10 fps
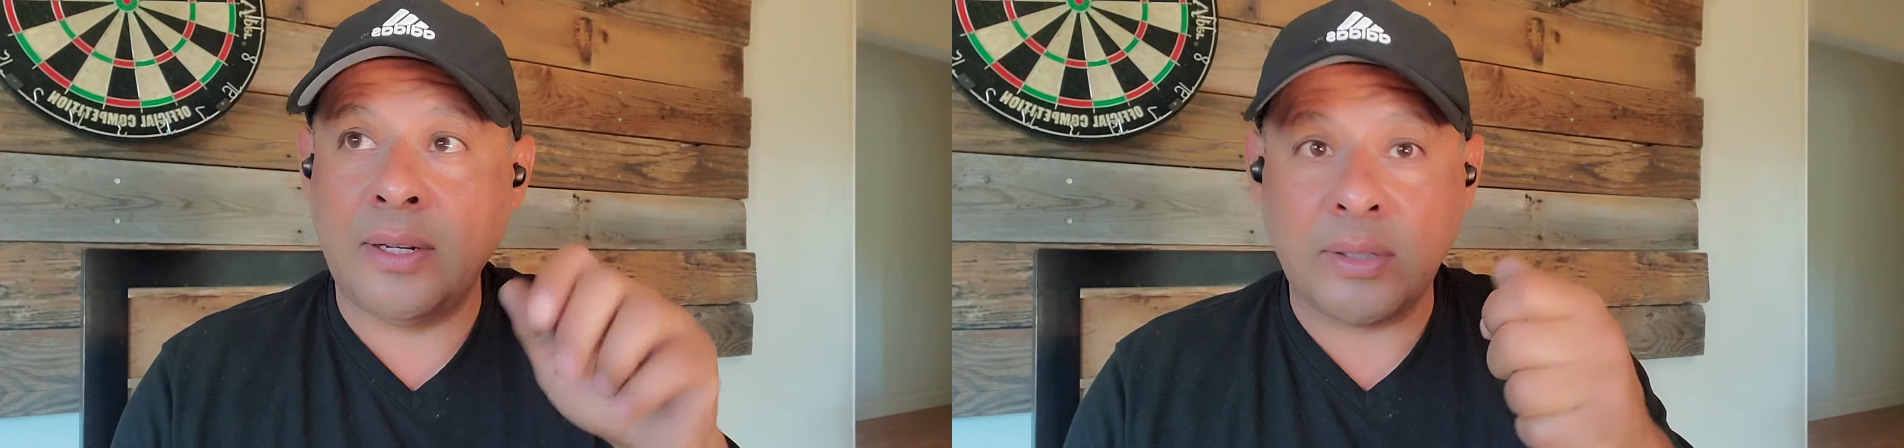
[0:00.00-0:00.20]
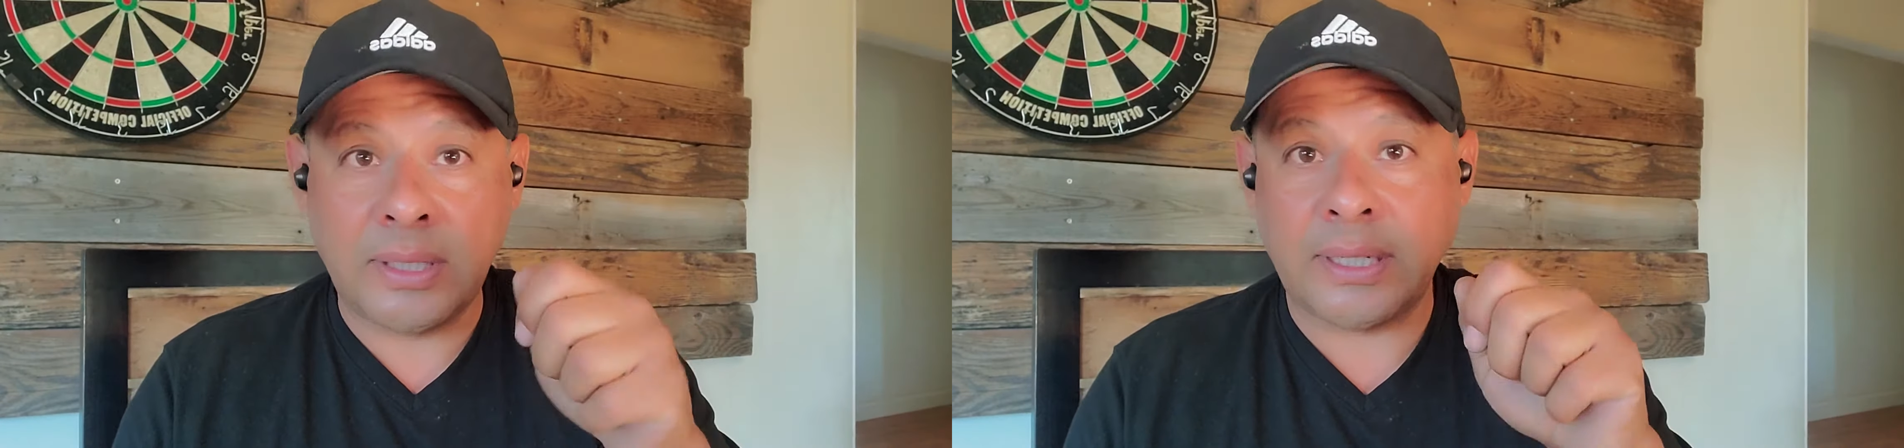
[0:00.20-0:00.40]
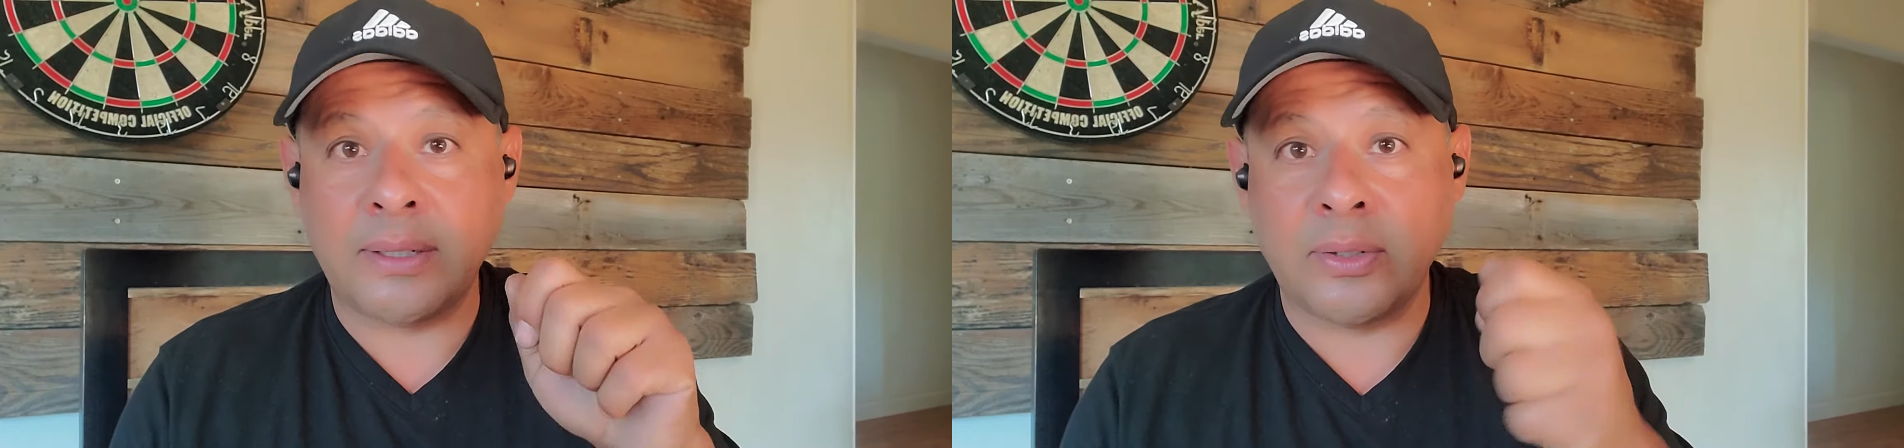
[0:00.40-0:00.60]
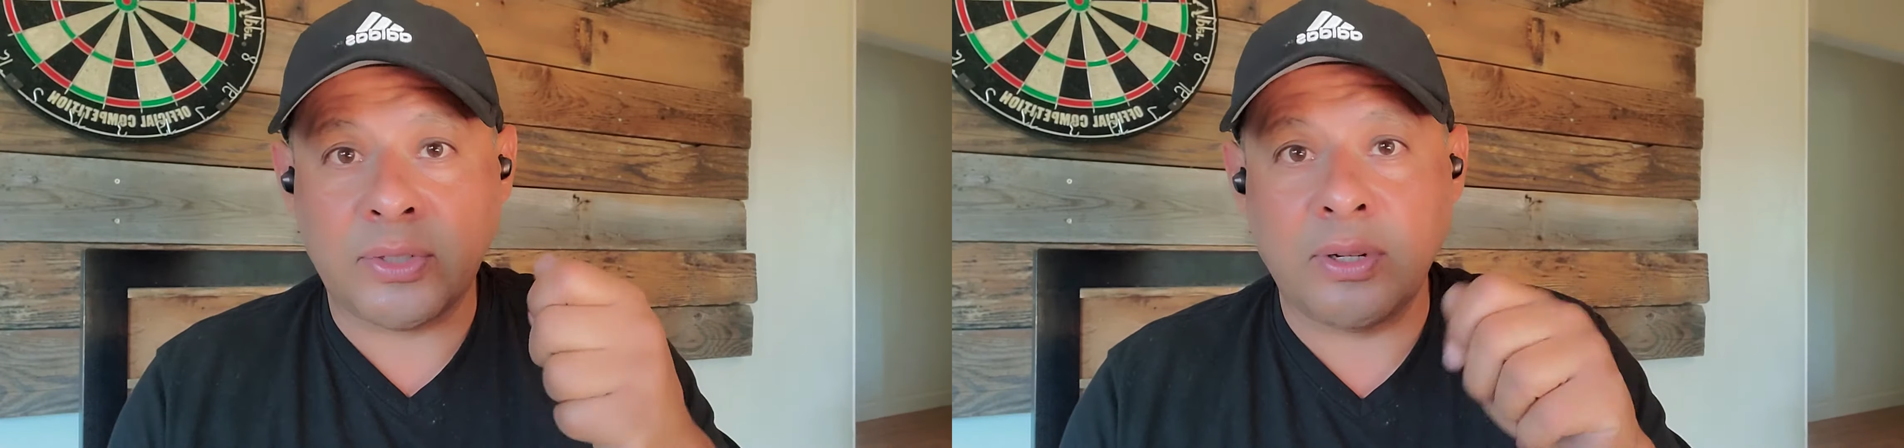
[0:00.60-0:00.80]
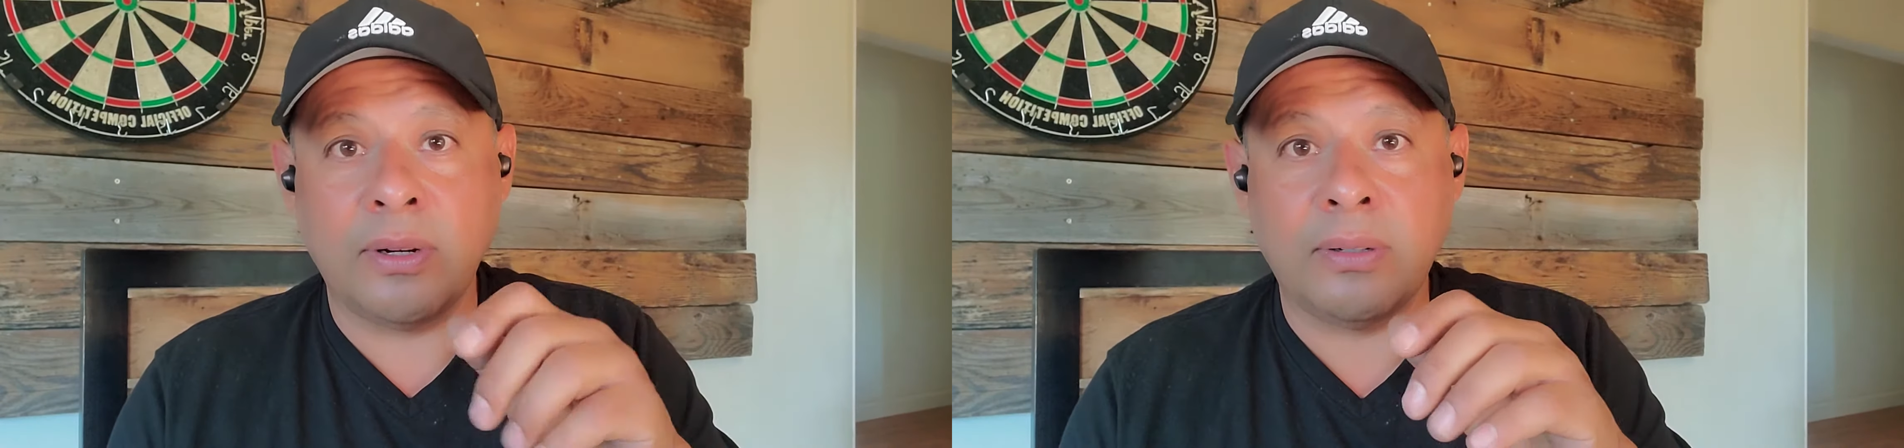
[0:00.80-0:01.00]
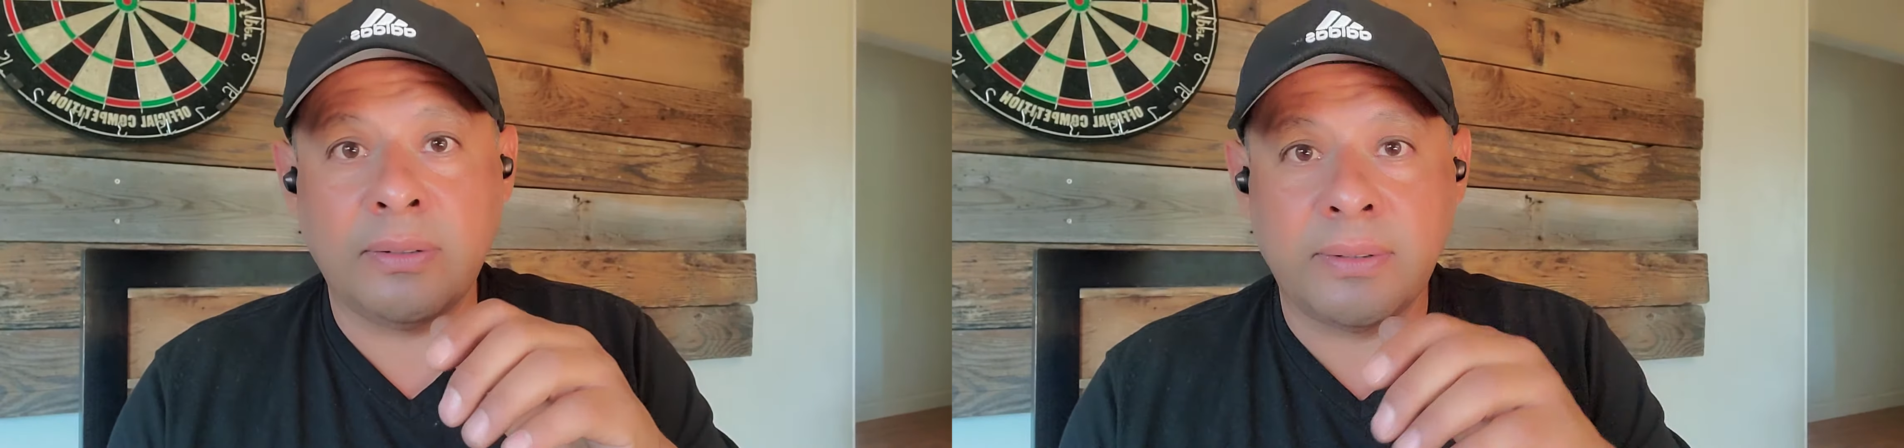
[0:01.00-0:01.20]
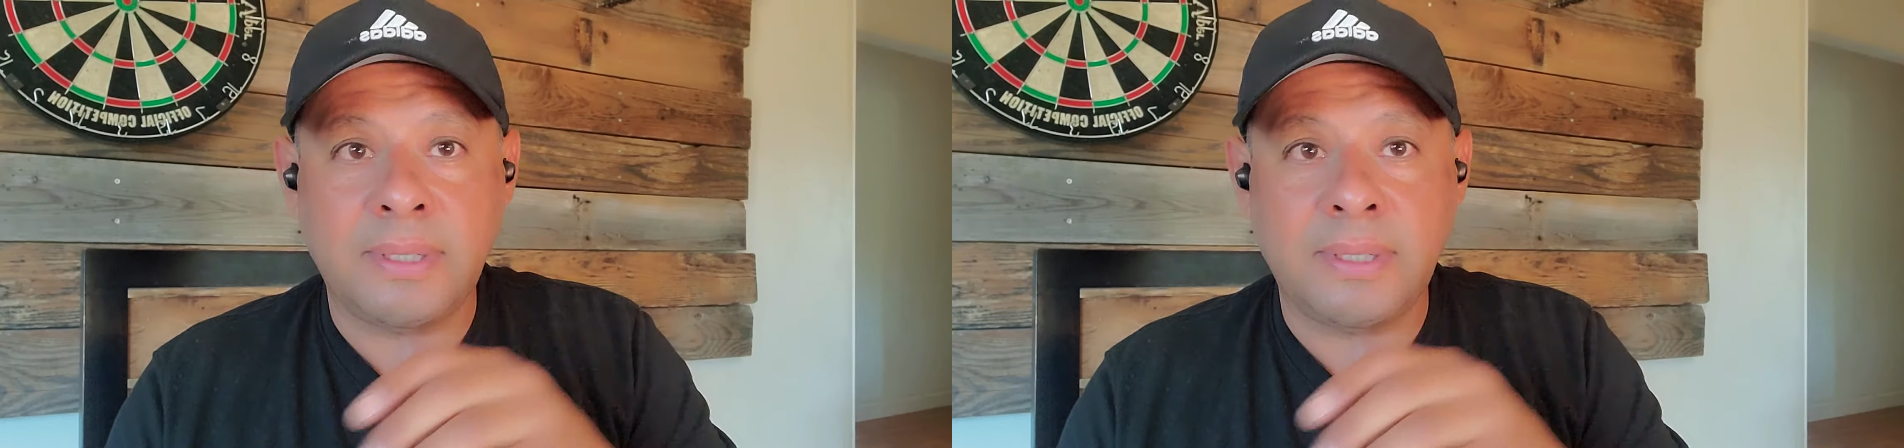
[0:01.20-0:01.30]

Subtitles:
no click, no turn,